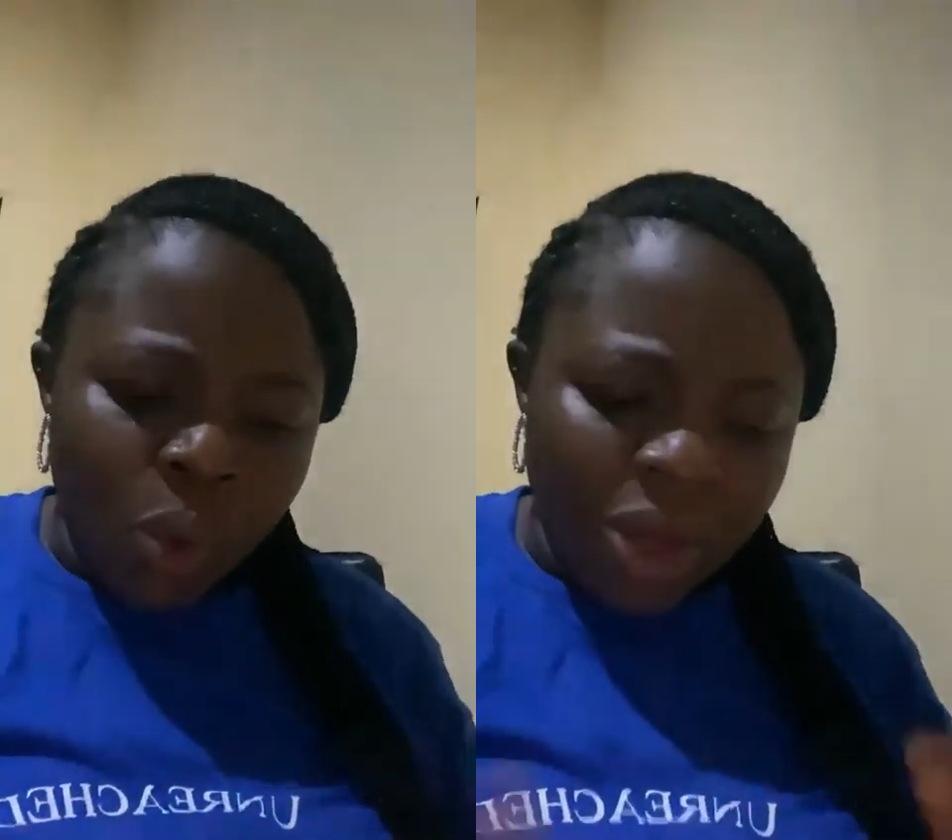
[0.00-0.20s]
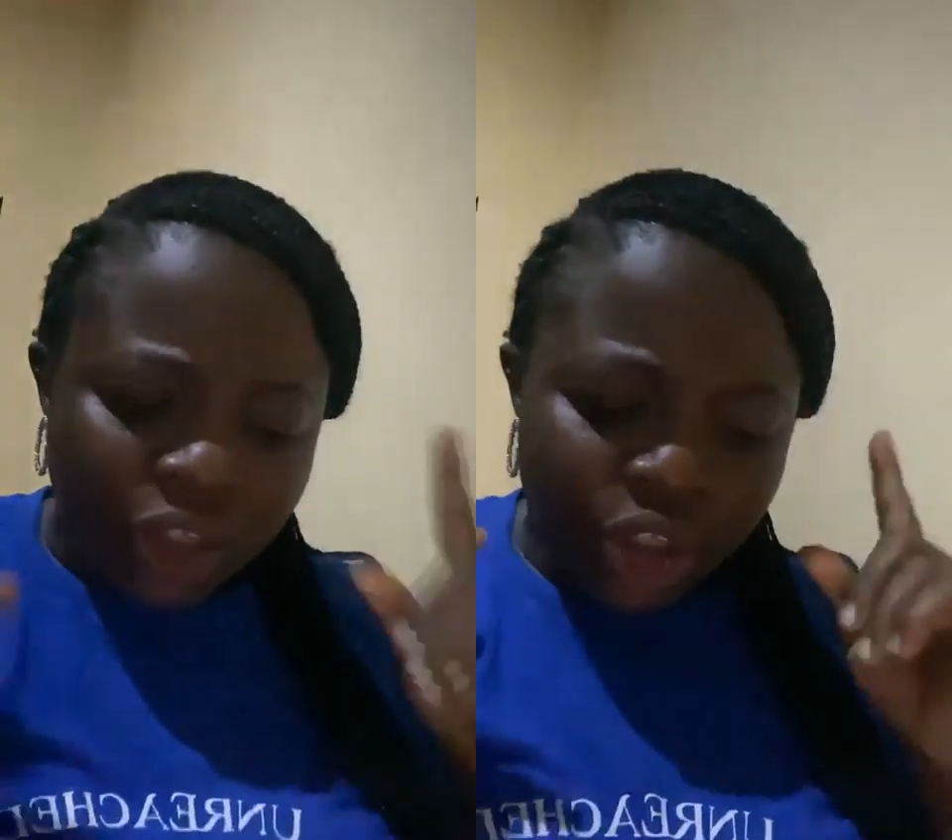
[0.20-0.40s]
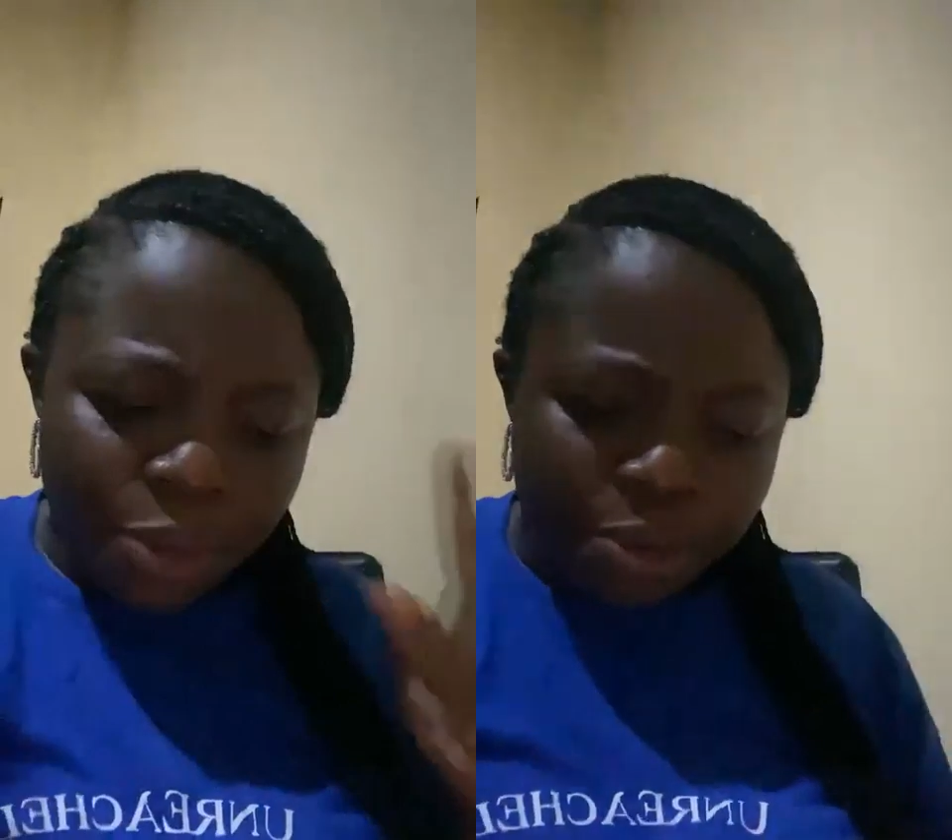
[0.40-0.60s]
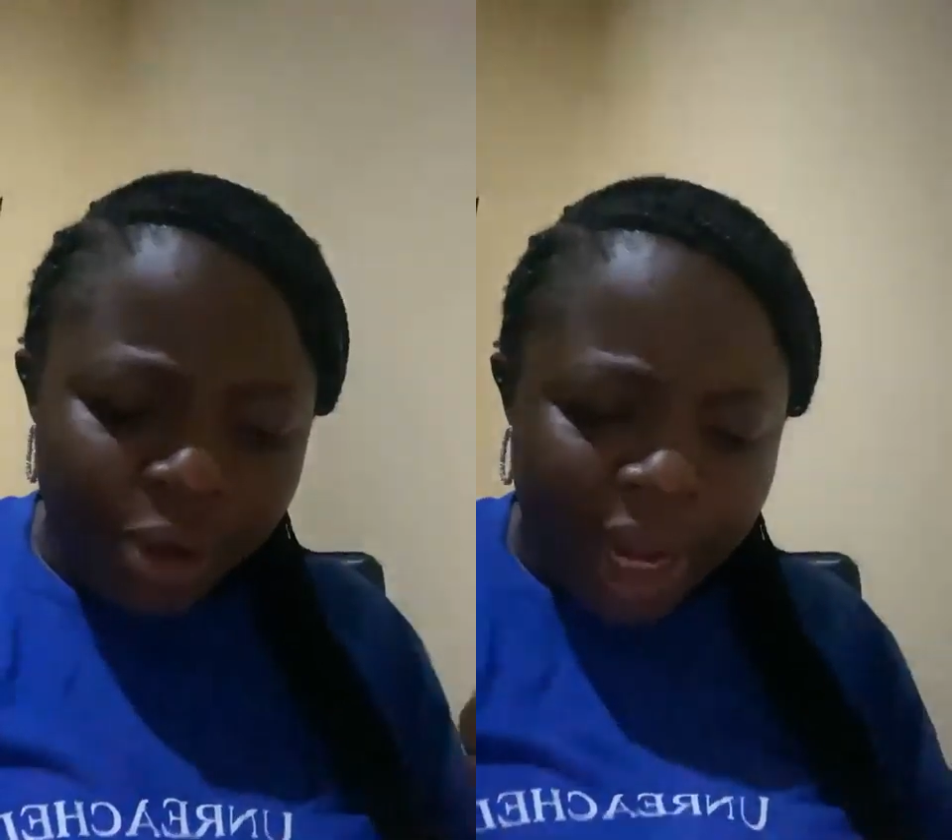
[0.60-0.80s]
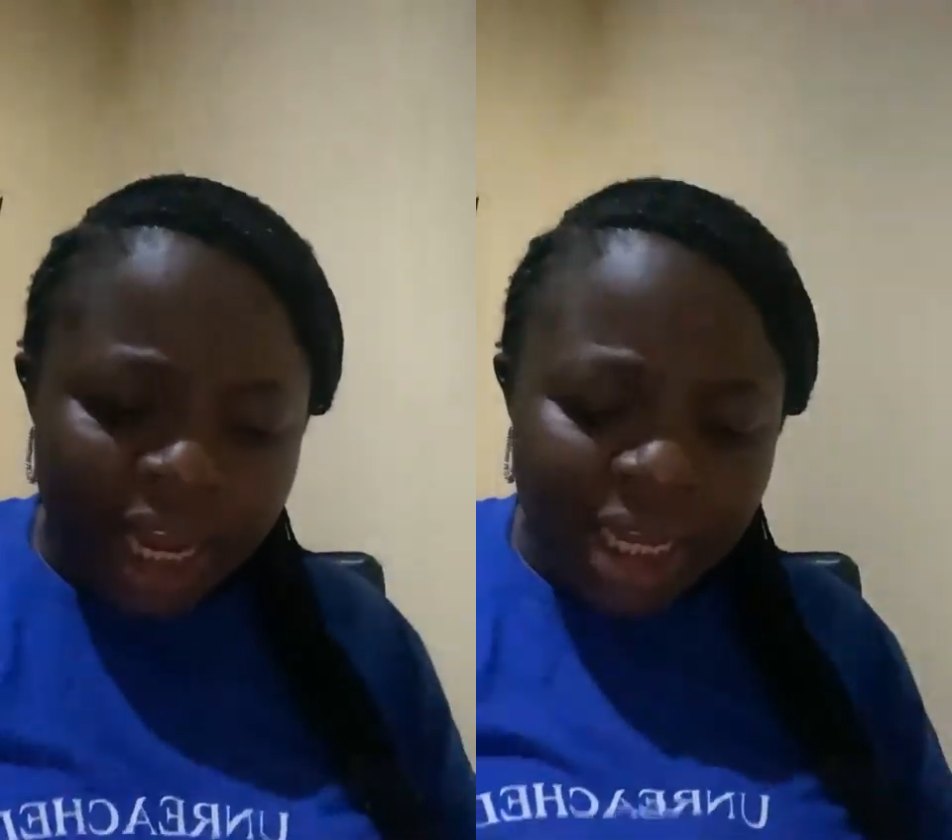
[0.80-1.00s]
We're still
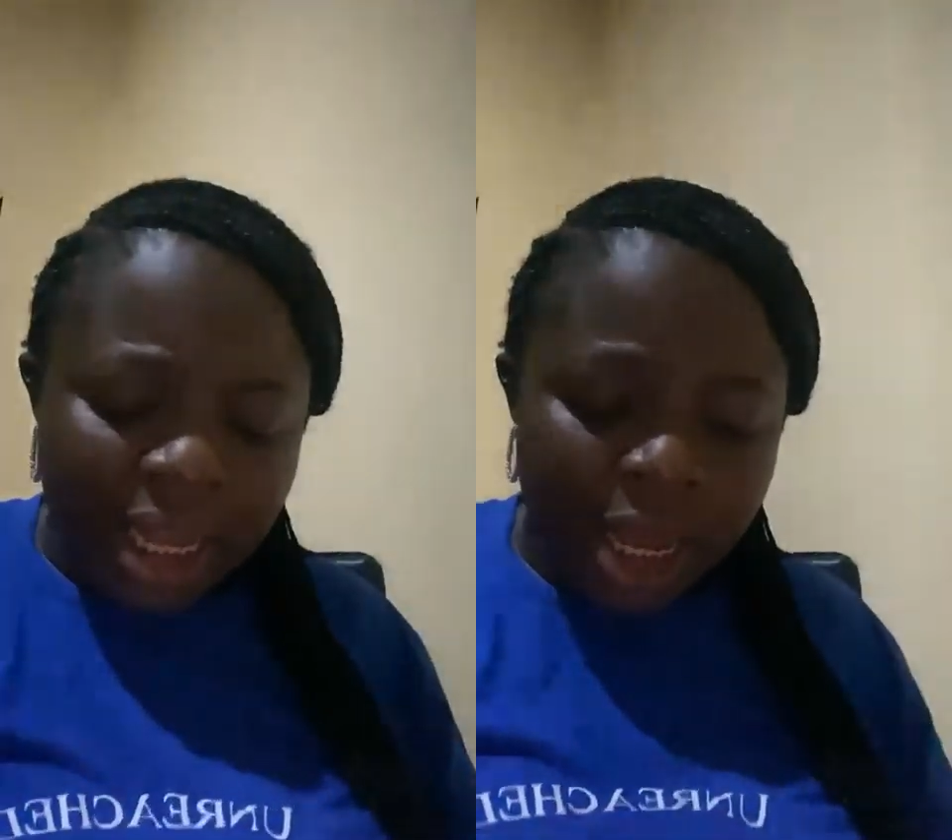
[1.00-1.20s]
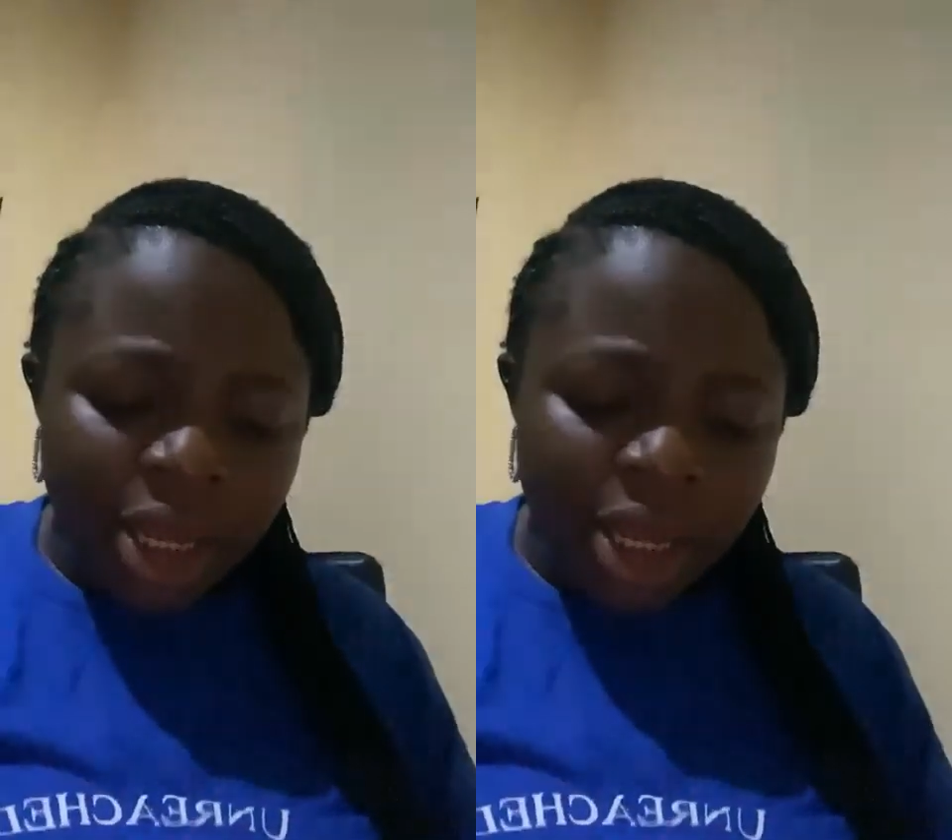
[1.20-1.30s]
praying.